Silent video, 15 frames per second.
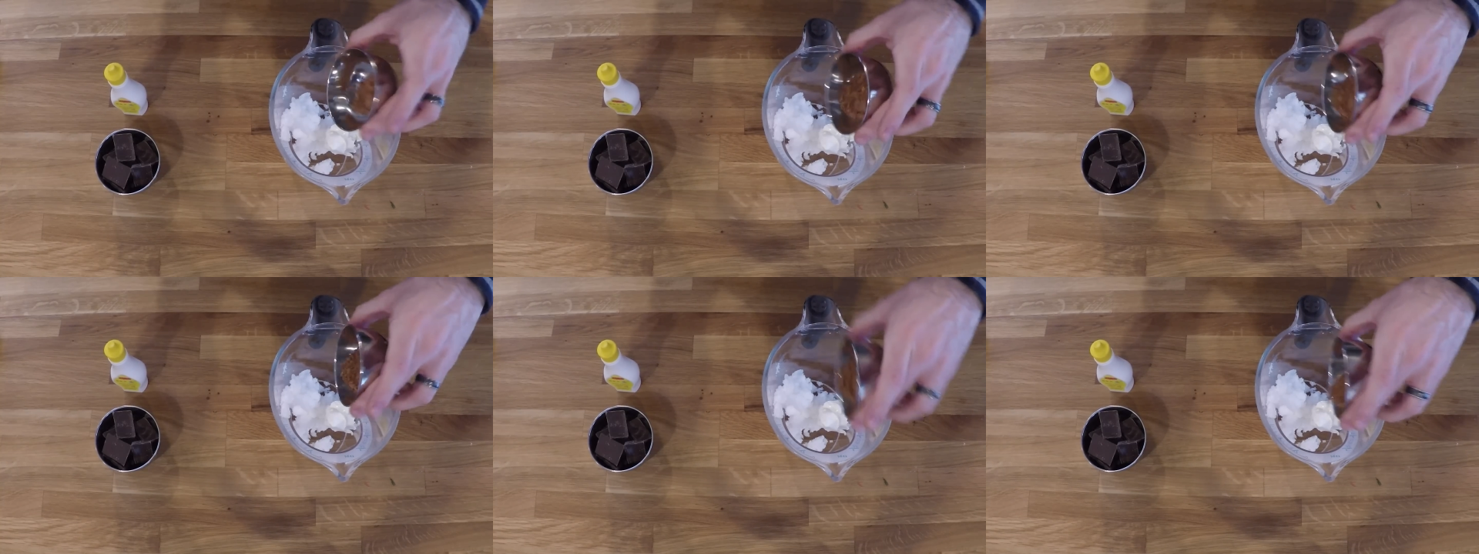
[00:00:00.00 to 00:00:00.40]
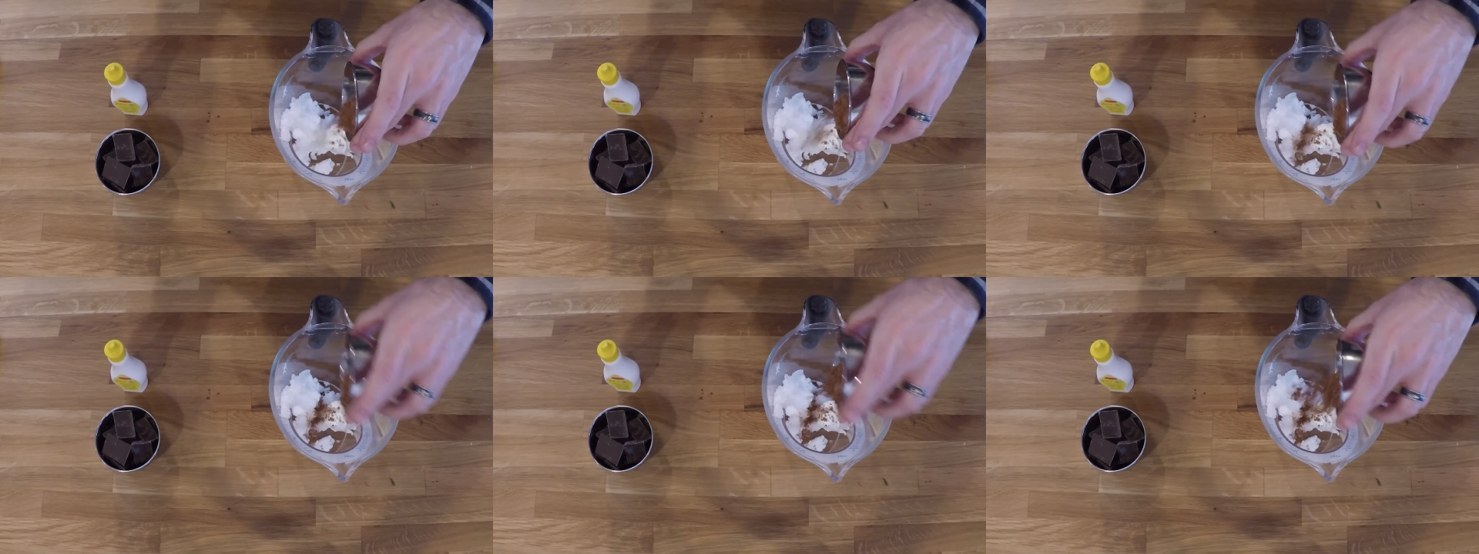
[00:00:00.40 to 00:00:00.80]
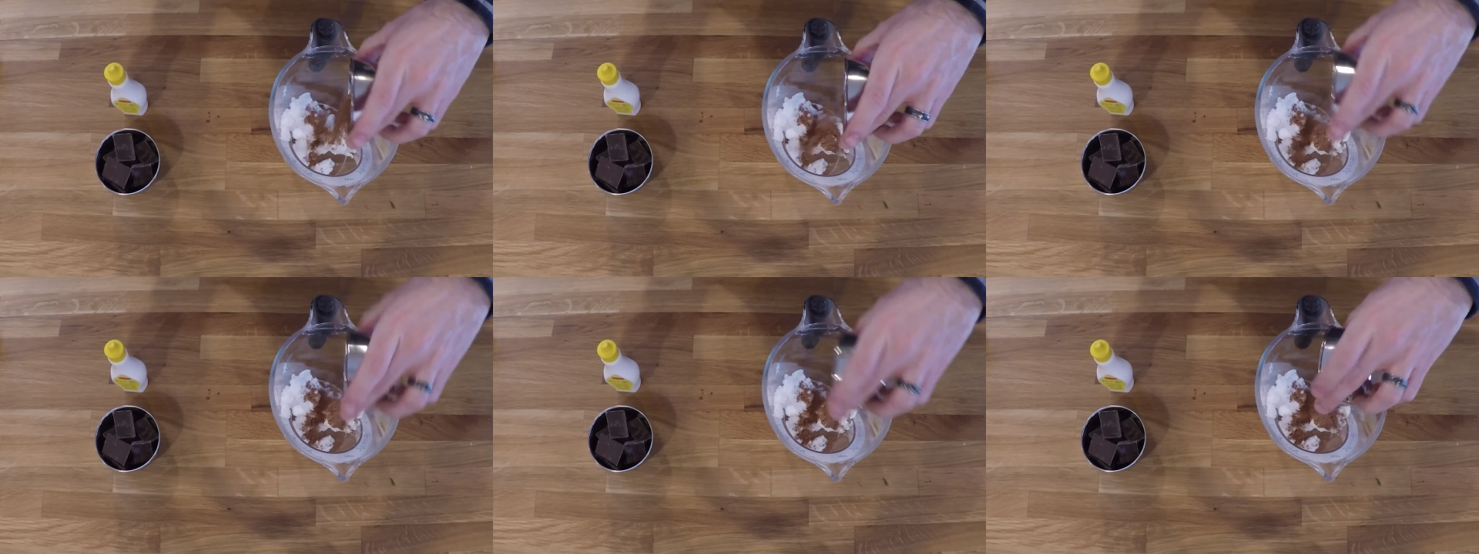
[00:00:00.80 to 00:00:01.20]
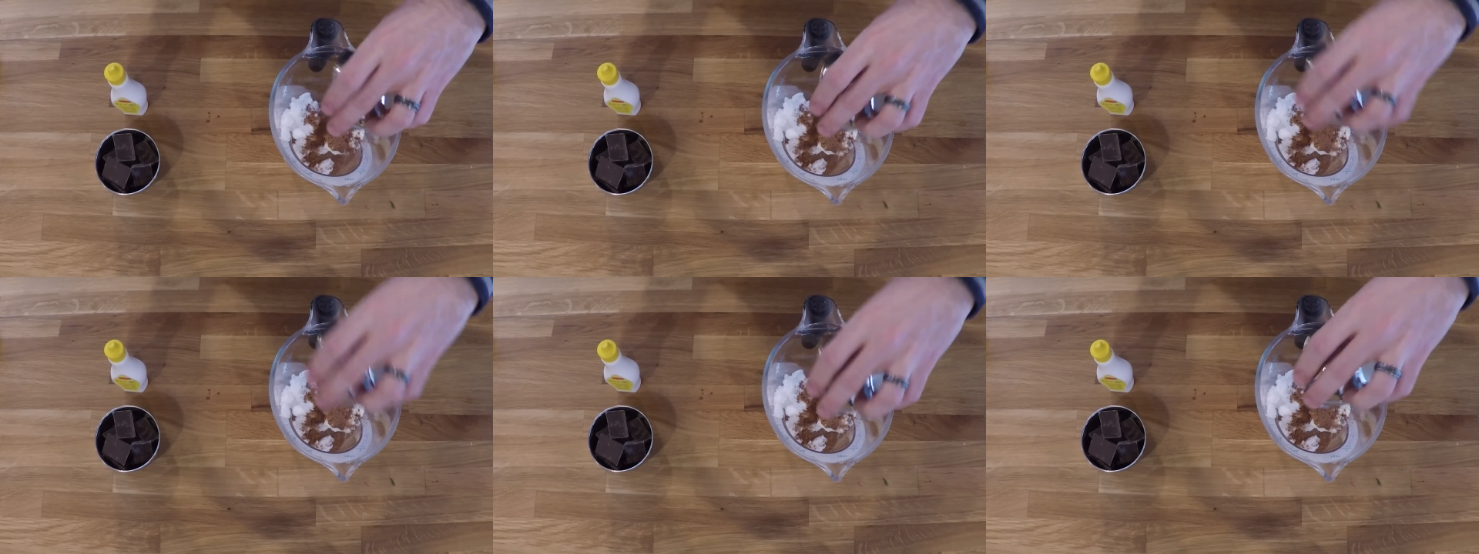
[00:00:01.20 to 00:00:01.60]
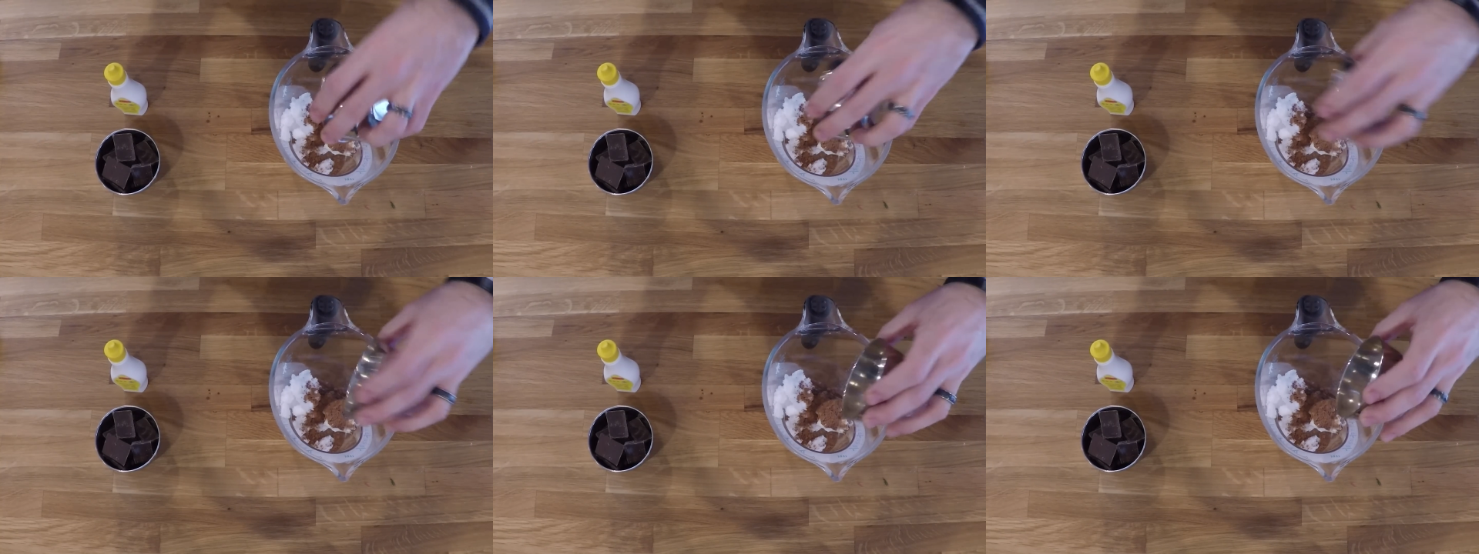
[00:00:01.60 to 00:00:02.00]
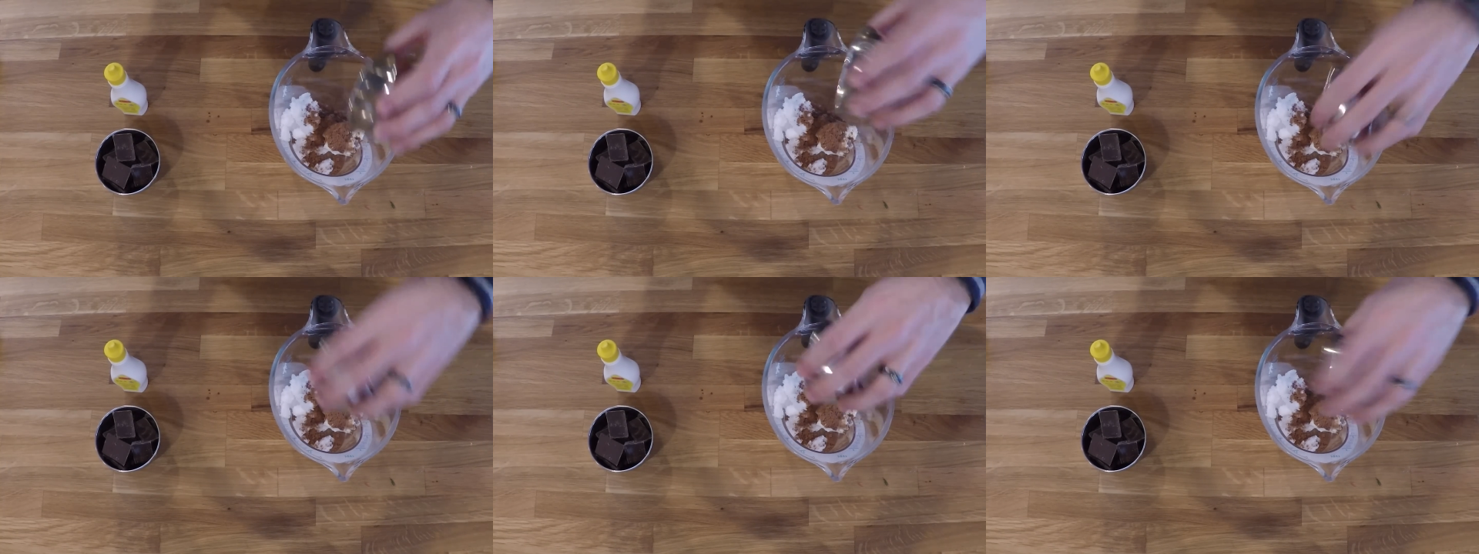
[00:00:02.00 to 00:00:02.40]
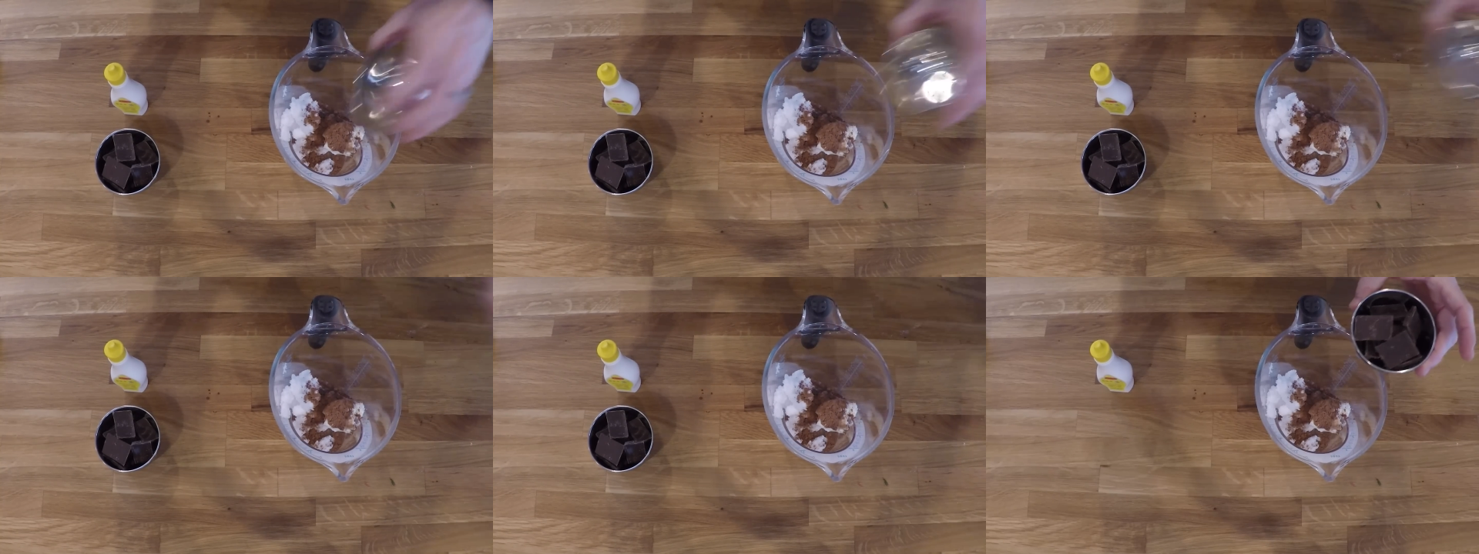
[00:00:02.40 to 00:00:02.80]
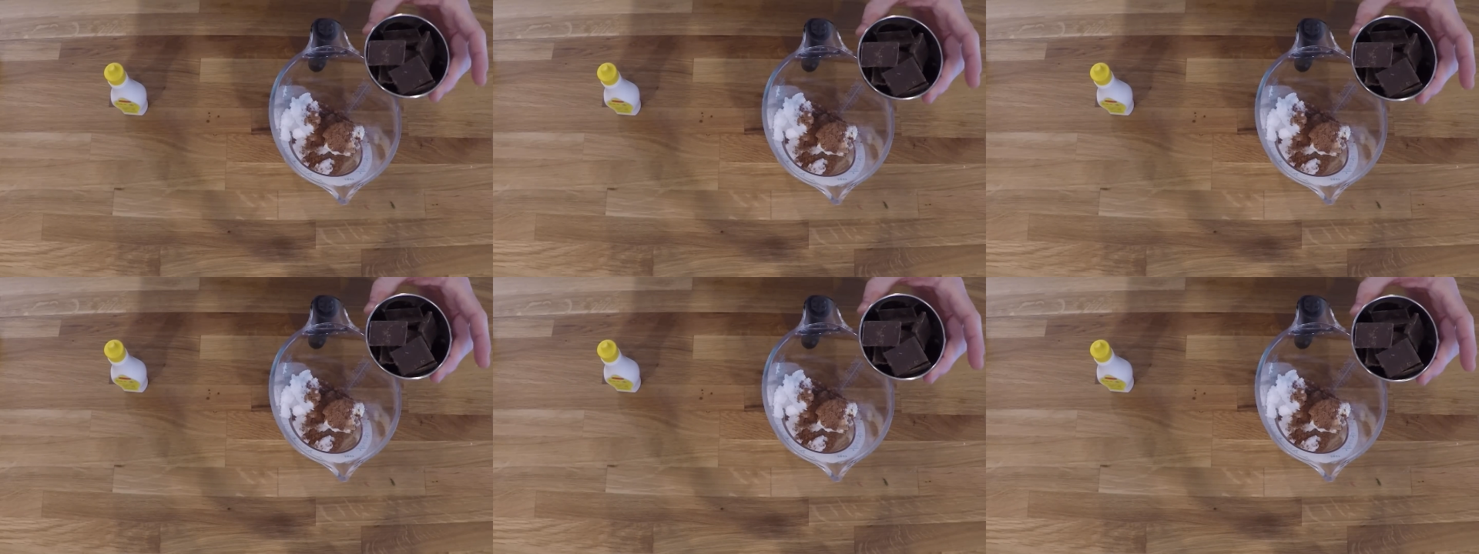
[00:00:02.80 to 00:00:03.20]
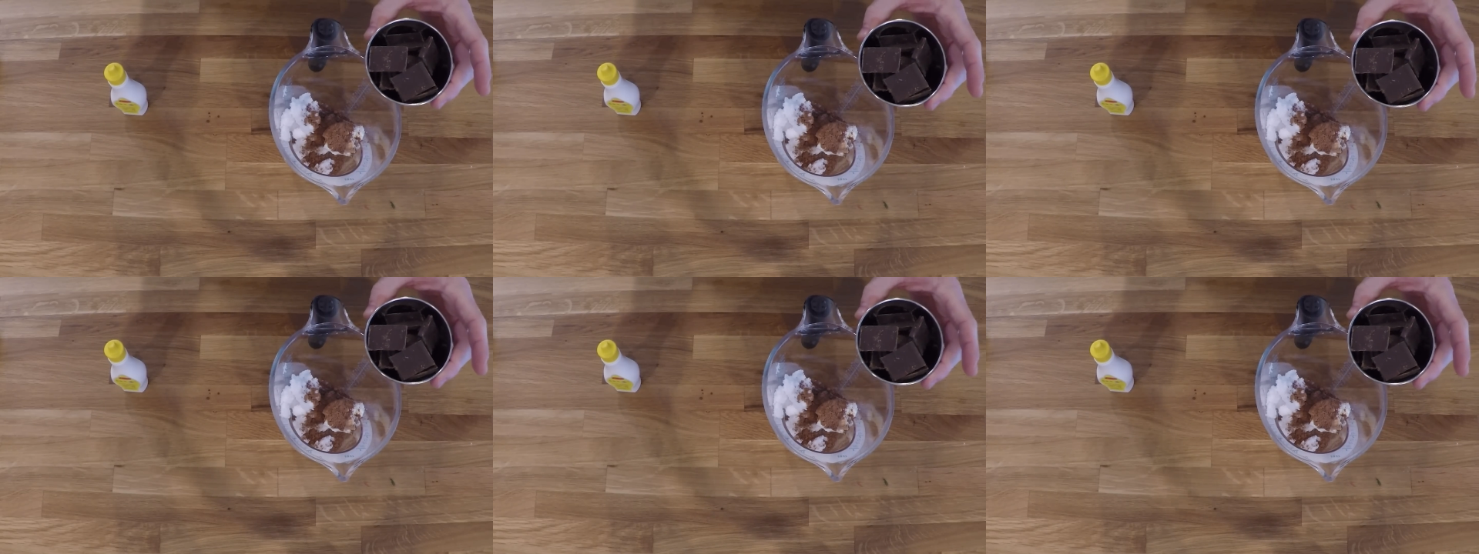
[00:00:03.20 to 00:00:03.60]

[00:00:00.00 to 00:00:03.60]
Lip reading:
(no speaker visible)